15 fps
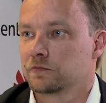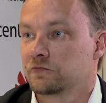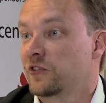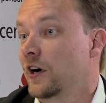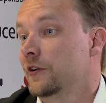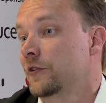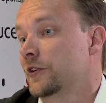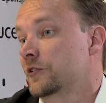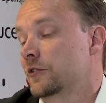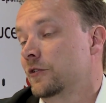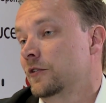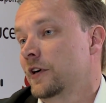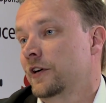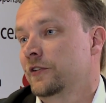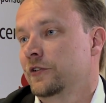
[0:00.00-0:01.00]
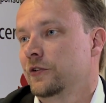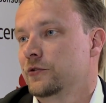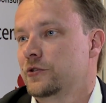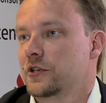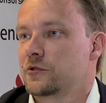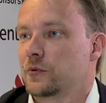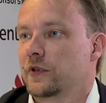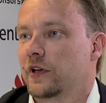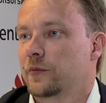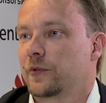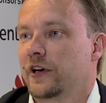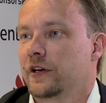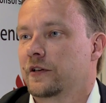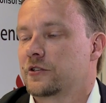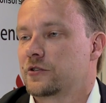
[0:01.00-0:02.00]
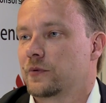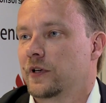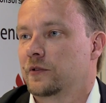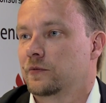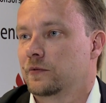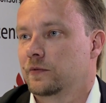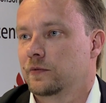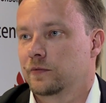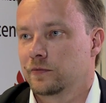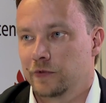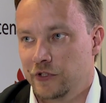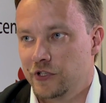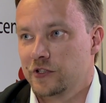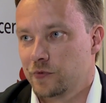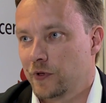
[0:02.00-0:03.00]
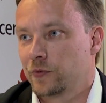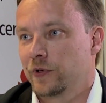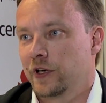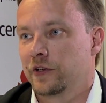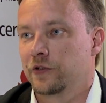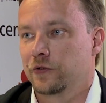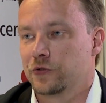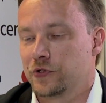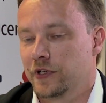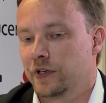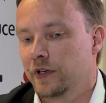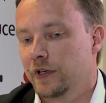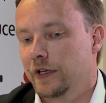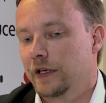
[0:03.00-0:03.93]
500 concurrent users without breaking a sweat, which is what we are using.